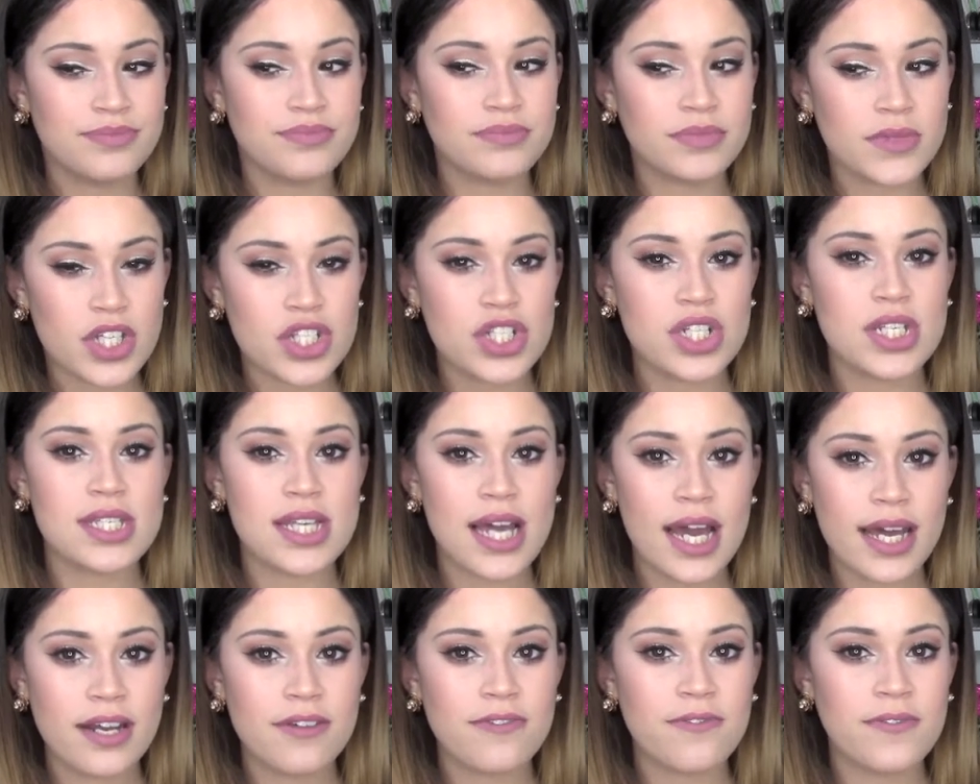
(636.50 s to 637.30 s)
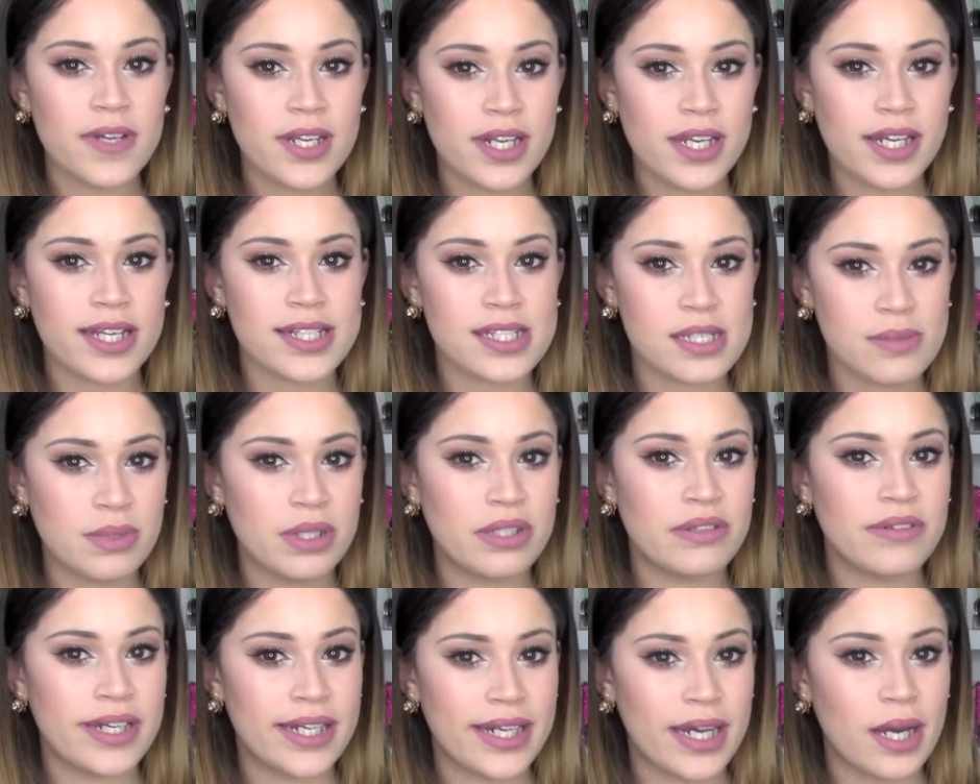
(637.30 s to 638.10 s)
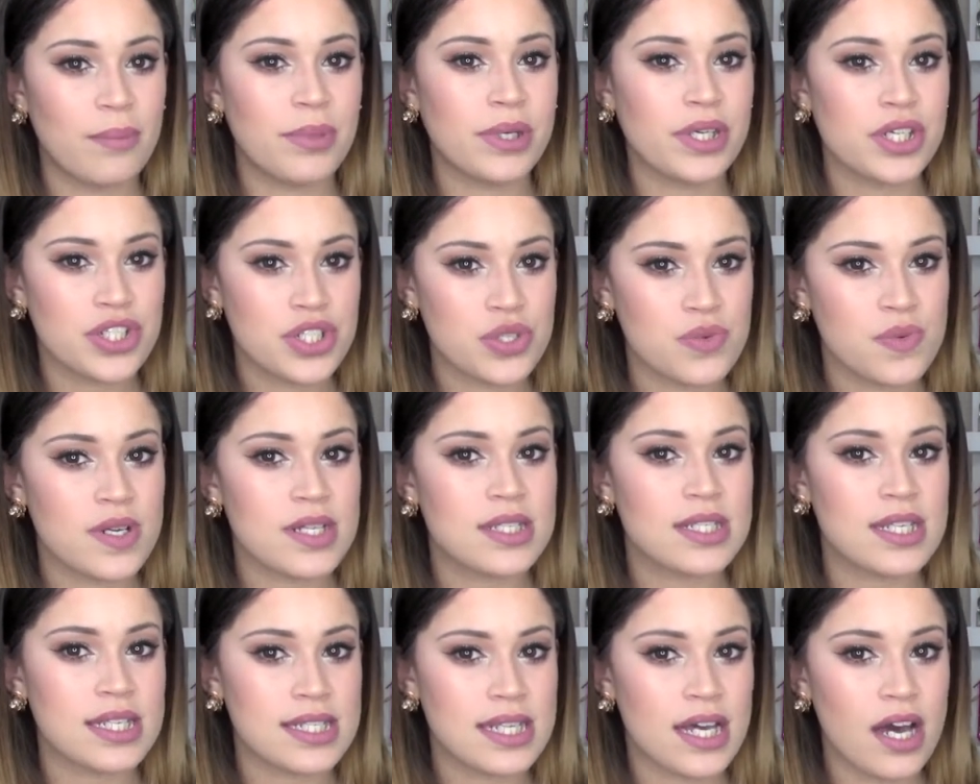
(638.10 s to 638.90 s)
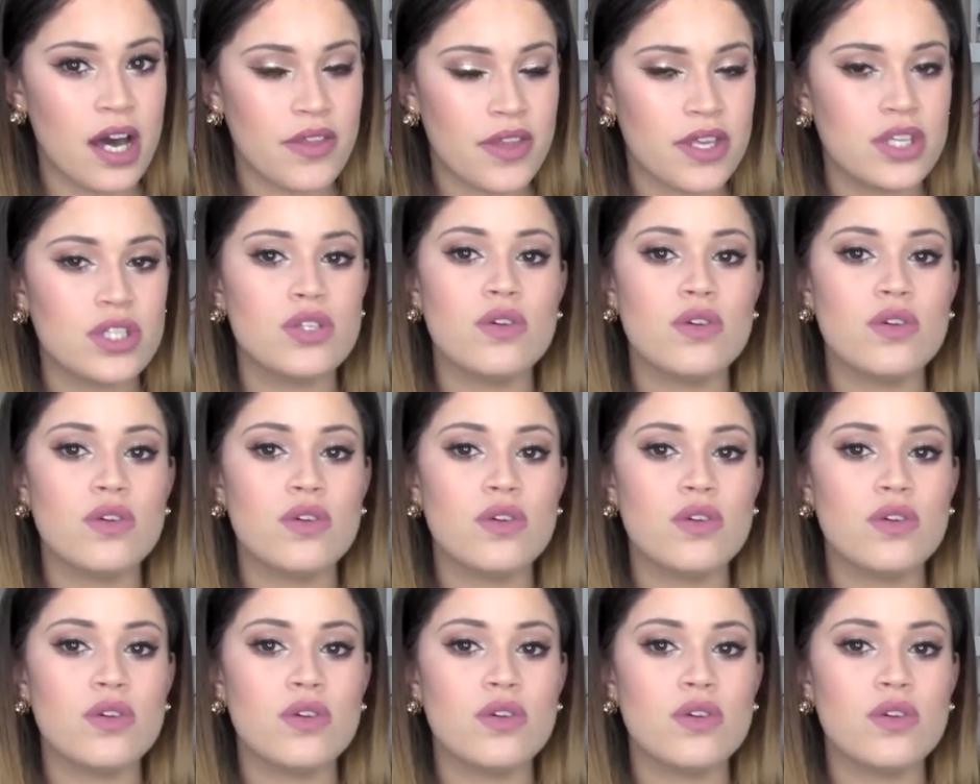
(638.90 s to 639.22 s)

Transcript: she's kind of feeding it to me right now because she wants to sell this.